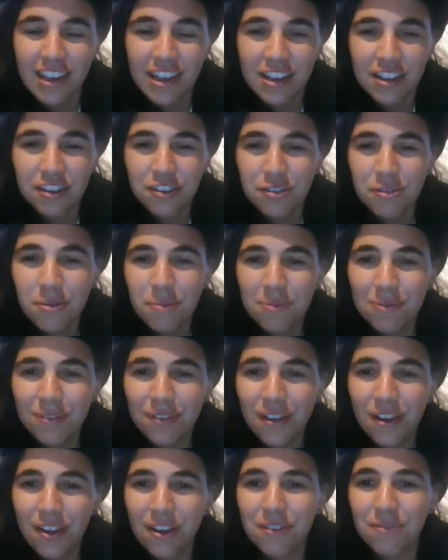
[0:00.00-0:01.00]
to
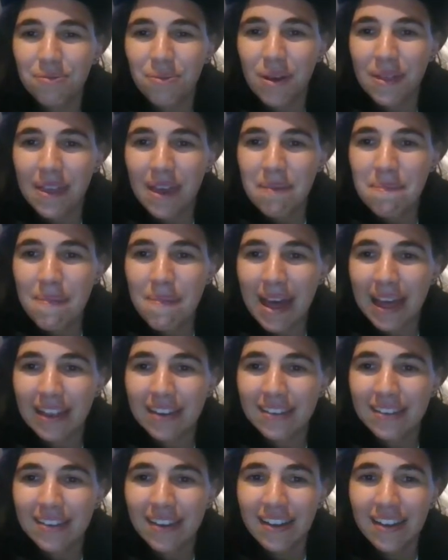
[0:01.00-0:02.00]
observe where they
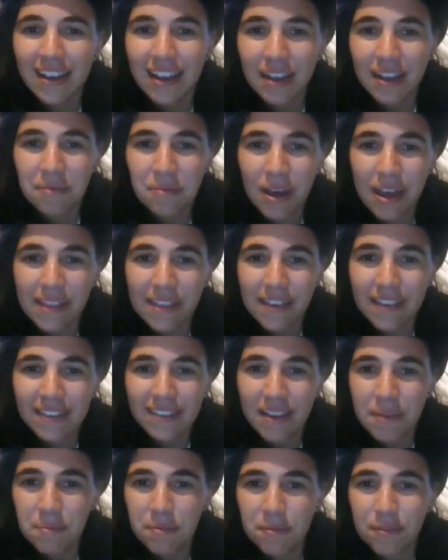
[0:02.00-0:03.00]
met and where they
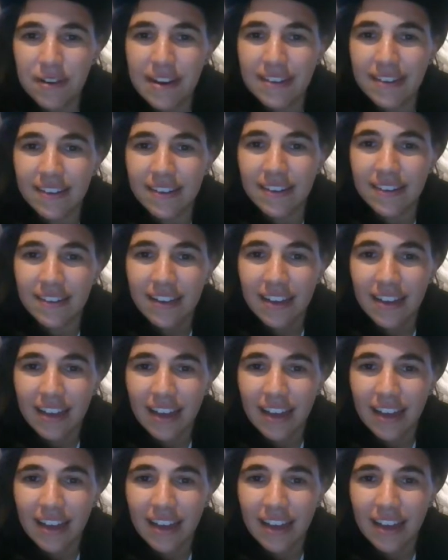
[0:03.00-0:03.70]
separated,